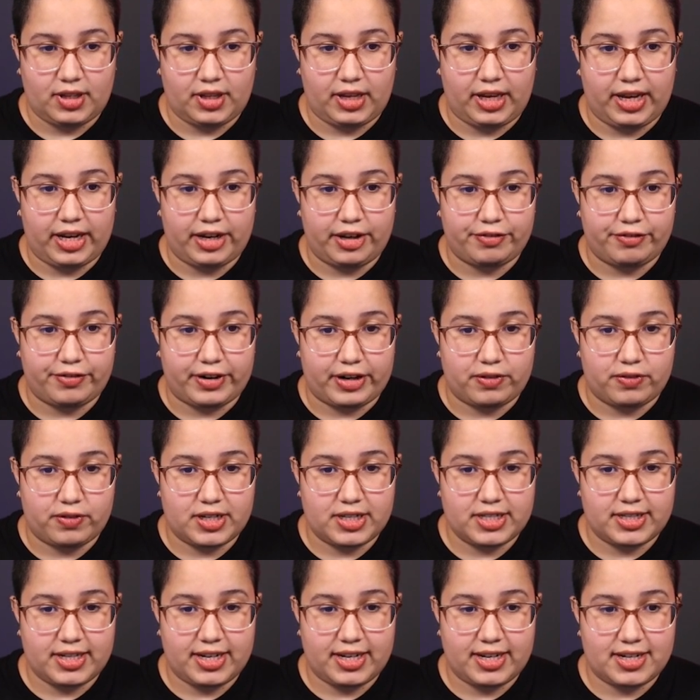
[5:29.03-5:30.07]
And if I
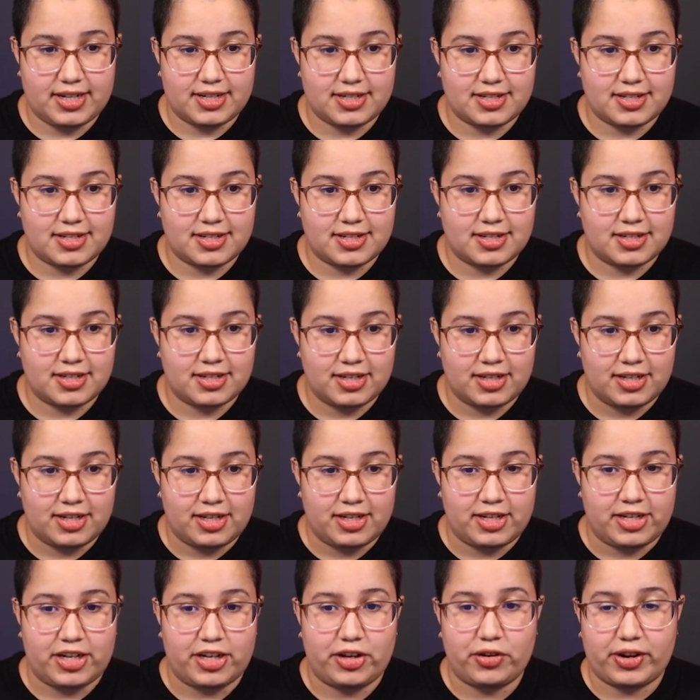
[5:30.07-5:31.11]
run this,
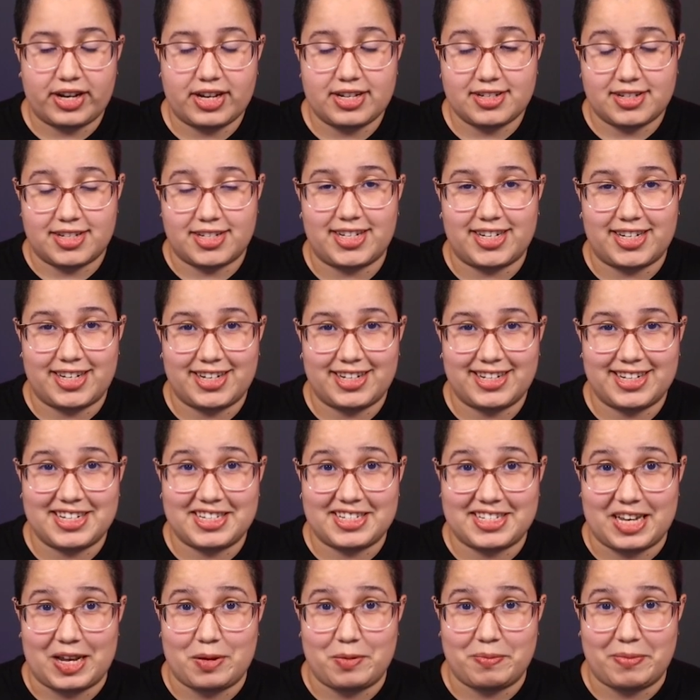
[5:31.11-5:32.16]
you can see the
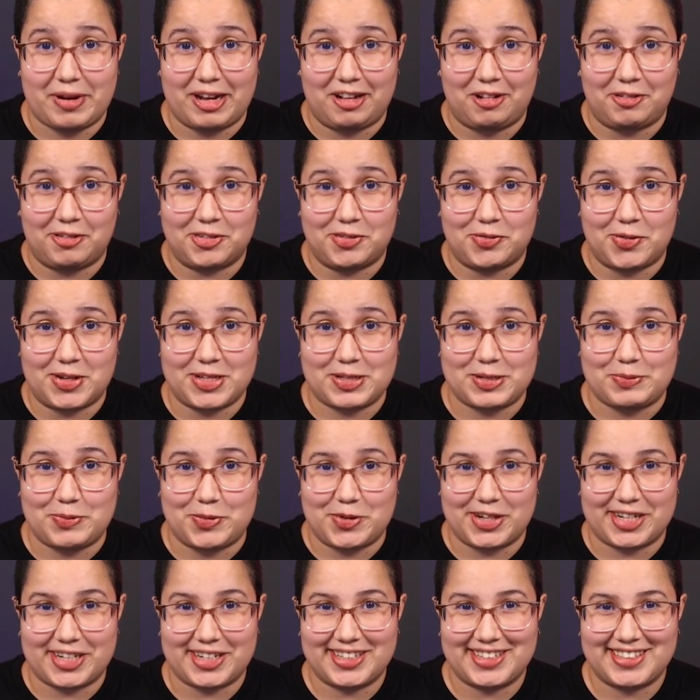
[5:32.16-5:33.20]
same payload once
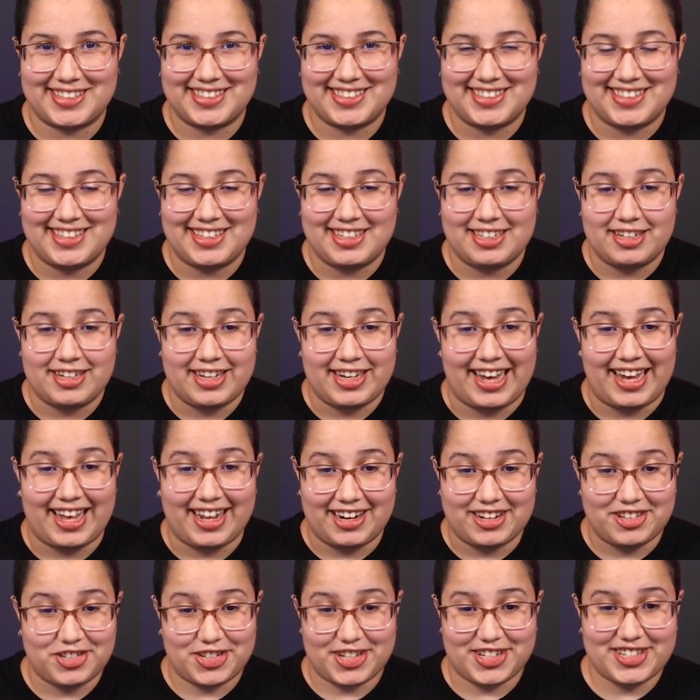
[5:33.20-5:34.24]
more.
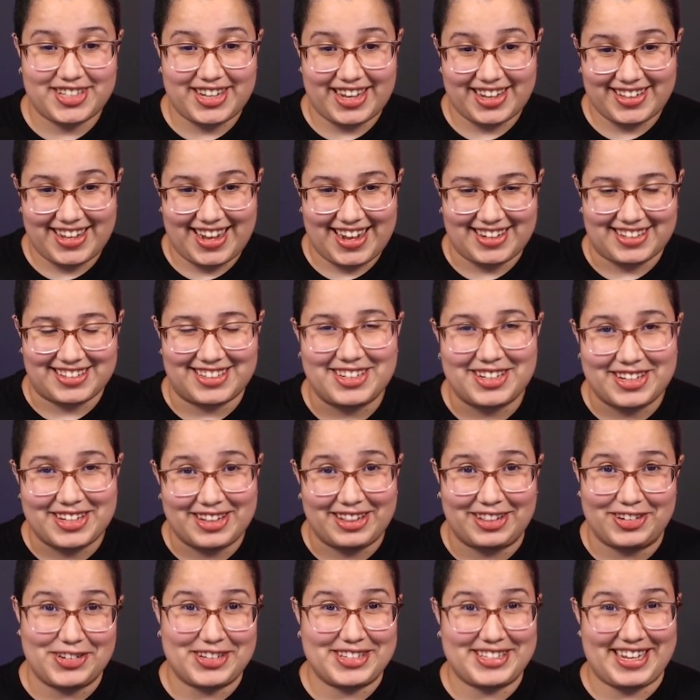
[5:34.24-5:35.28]
And just like that,
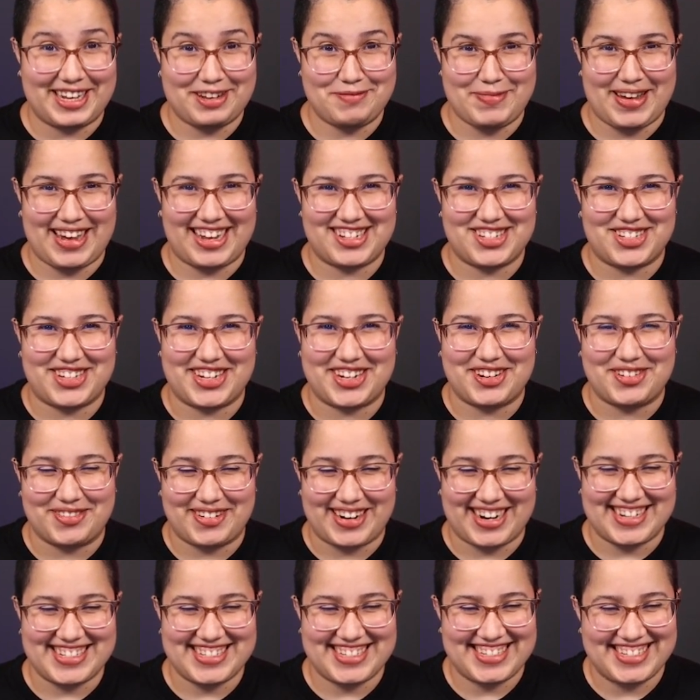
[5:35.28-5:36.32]
looks like magic,
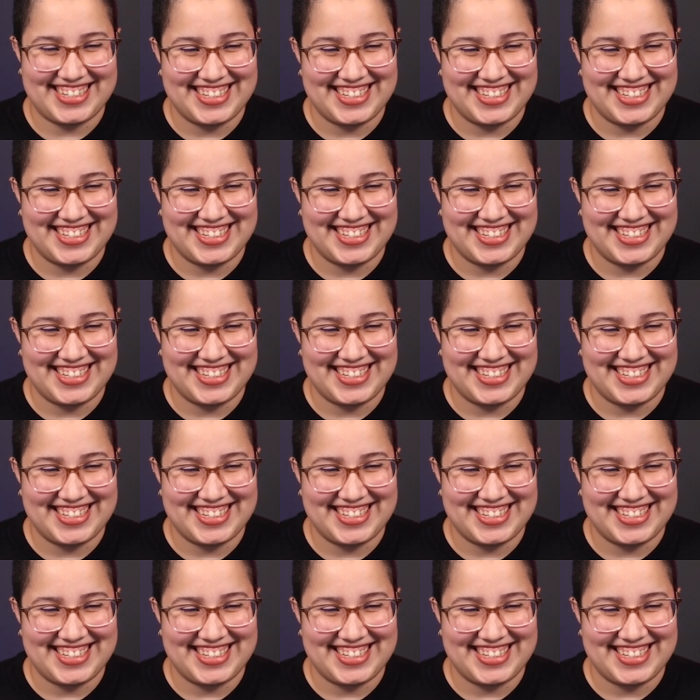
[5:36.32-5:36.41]
right?